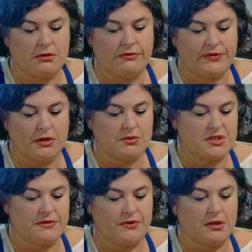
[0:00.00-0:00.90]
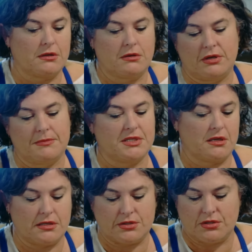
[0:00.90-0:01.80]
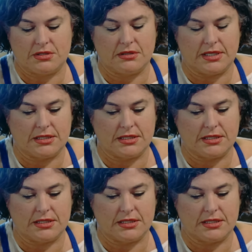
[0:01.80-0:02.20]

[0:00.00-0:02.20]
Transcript: and they're filled with different creams and custards and